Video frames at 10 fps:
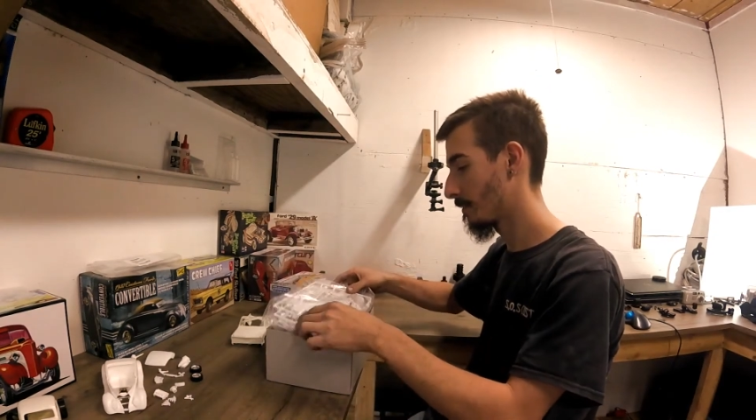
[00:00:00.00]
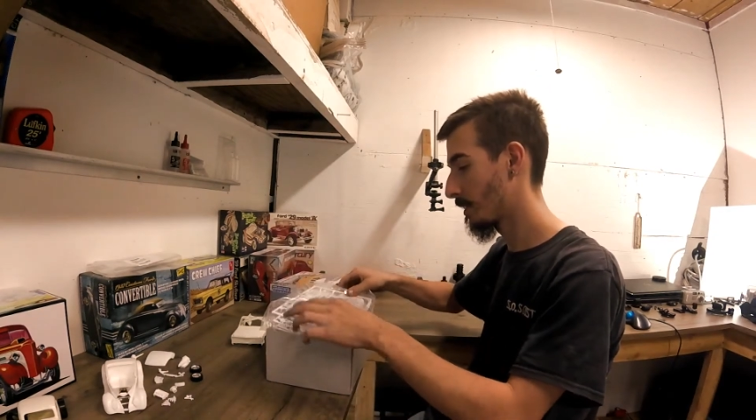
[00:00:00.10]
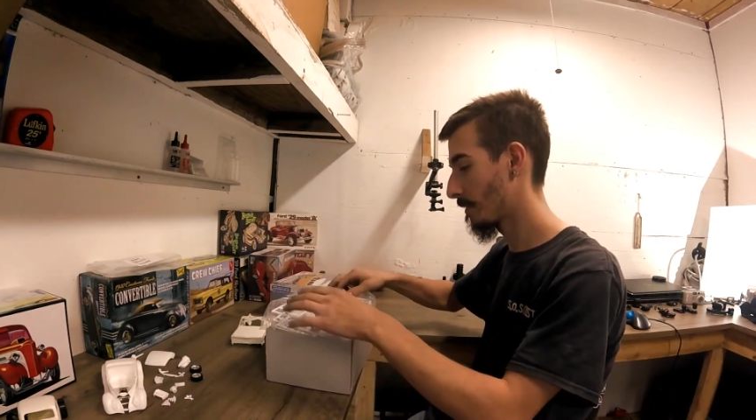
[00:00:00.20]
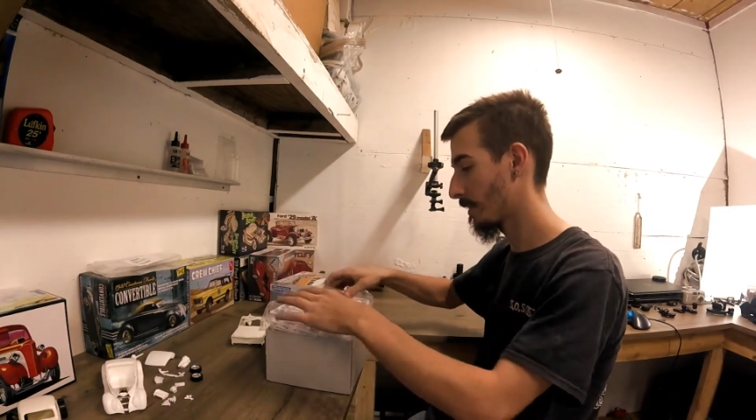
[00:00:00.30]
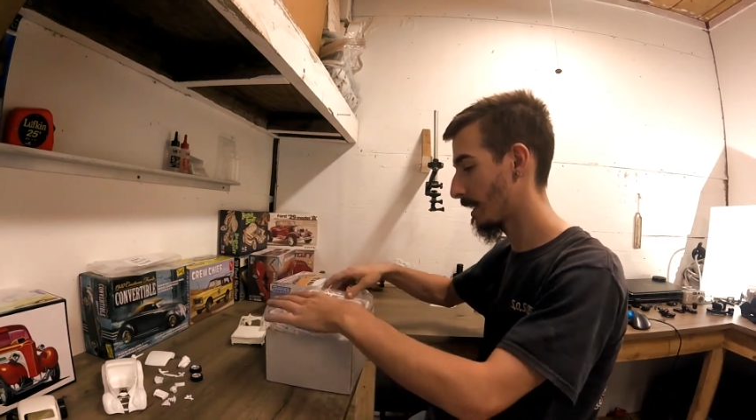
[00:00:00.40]

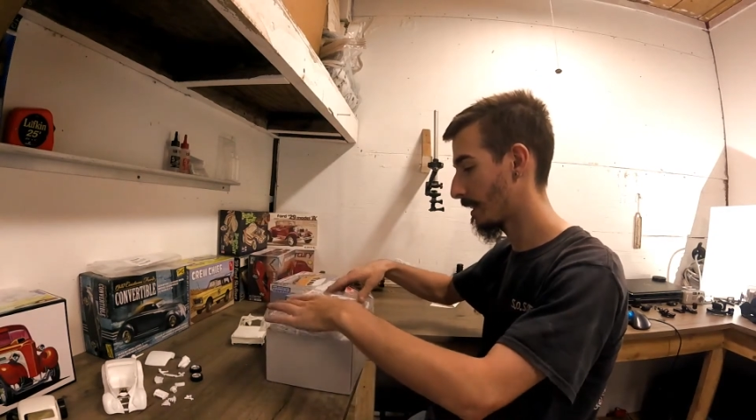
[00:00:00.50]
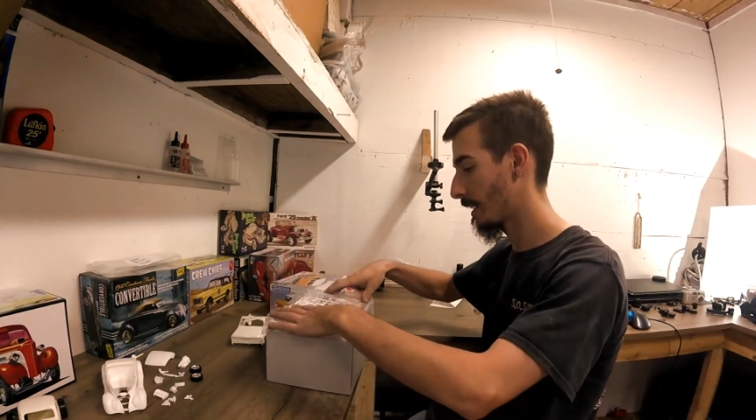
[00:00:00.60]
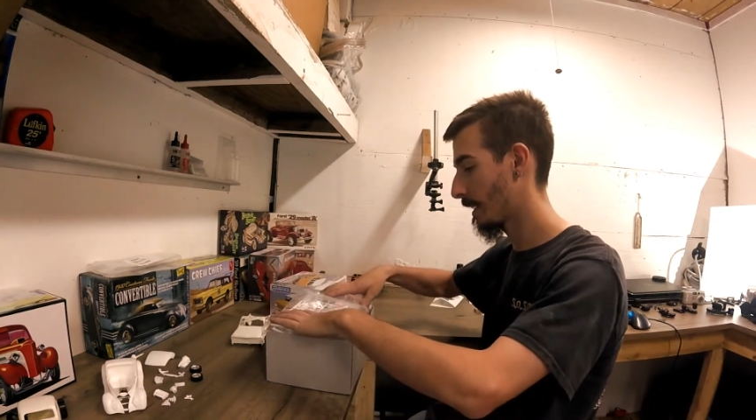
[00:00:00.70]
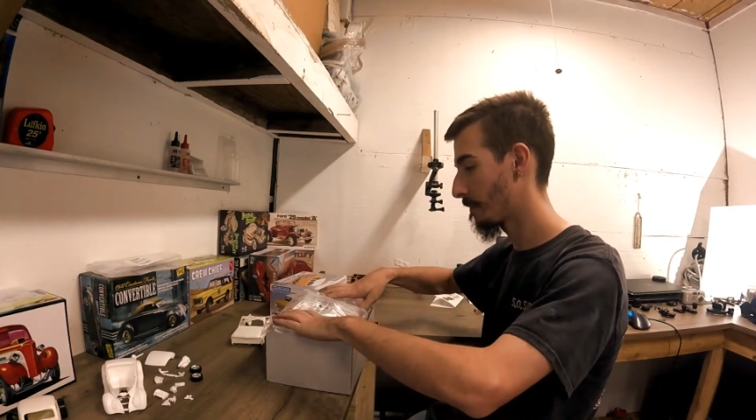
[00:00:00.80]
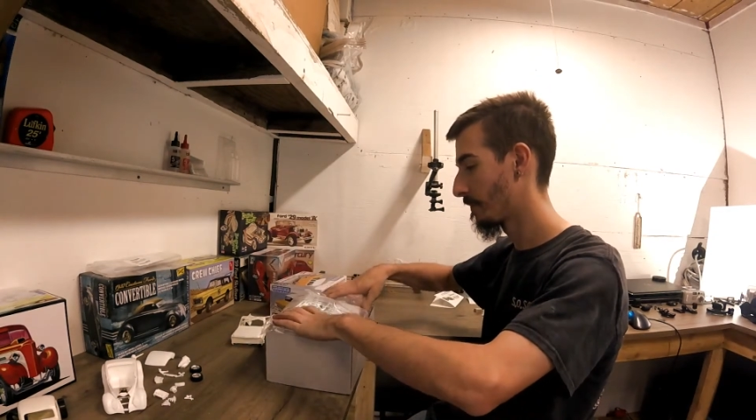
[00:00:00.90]
stuff like
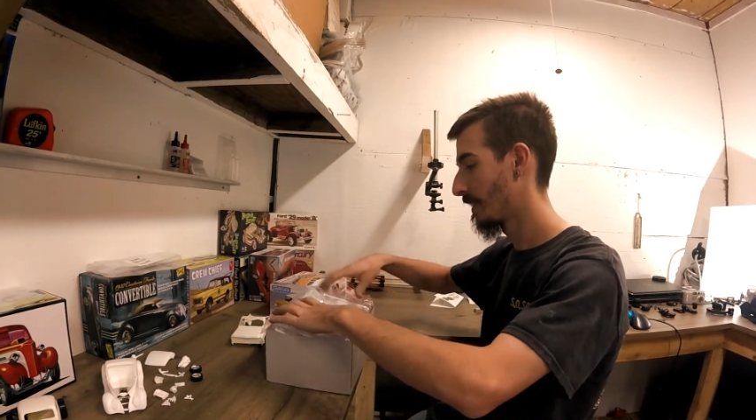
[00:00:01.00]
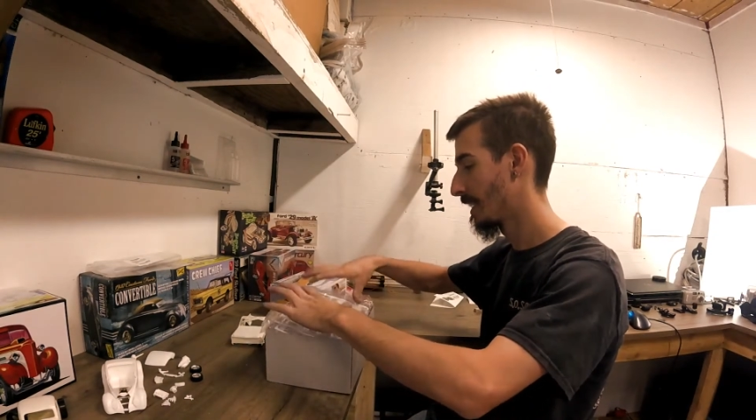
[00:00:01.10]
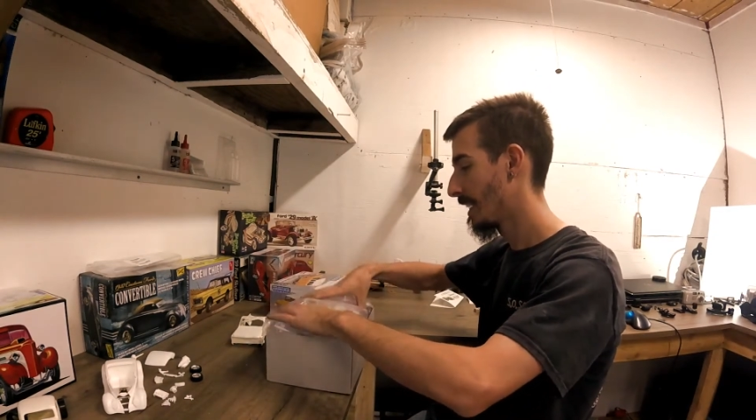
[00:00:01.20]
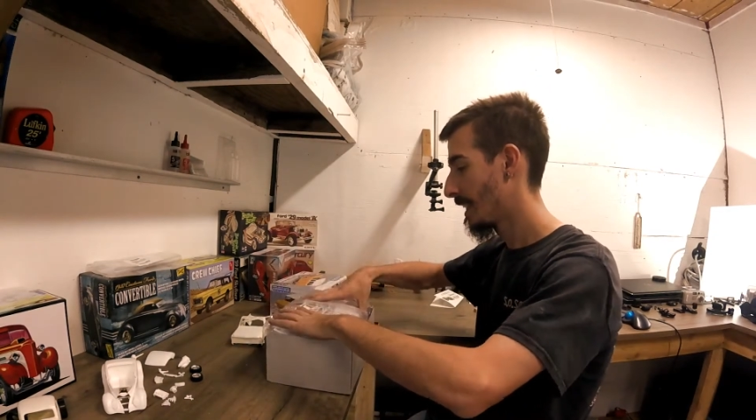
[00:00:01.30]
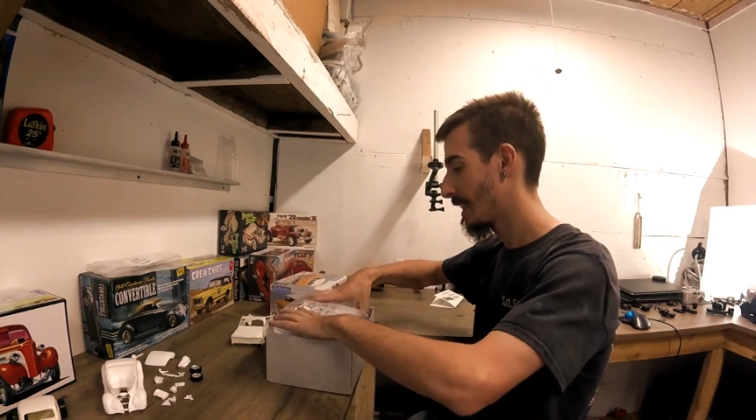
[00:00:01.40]
that.
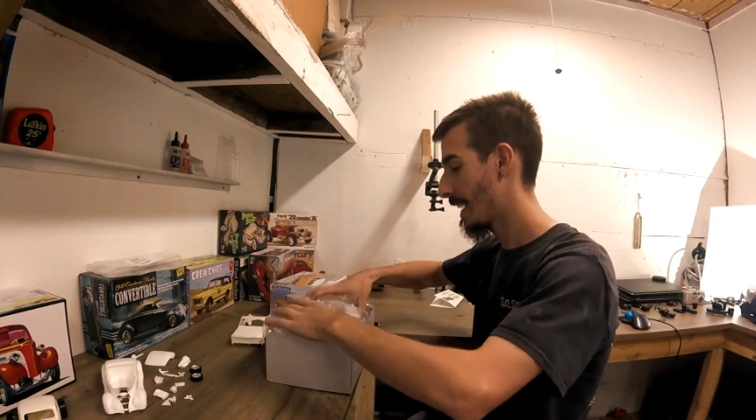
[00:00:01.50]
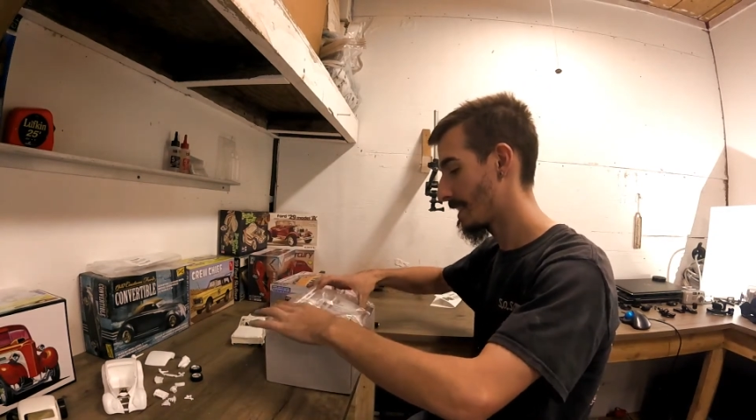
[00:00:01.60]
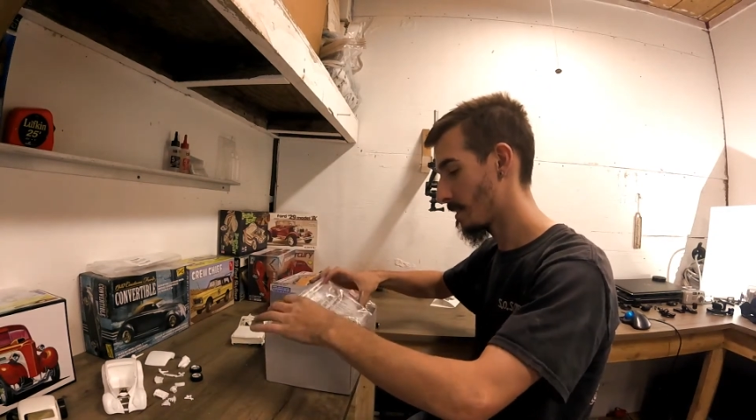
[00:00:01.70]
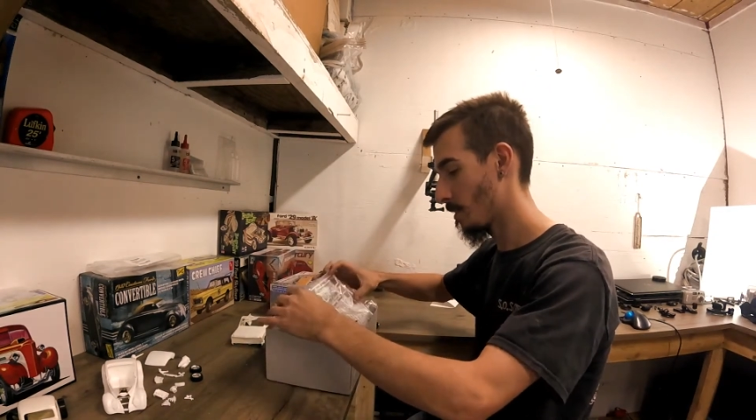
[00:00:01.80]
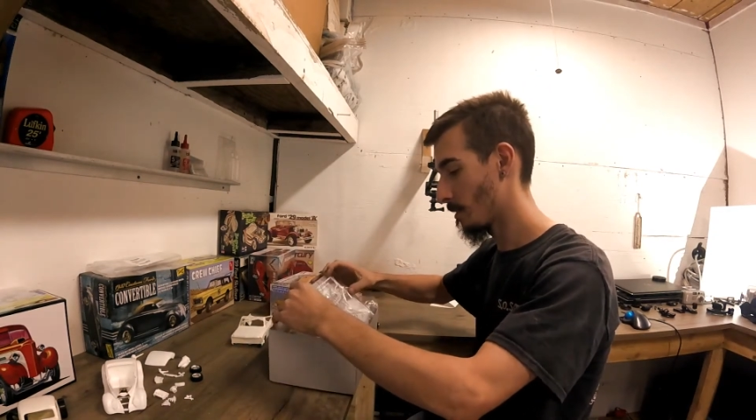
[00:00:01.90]
That's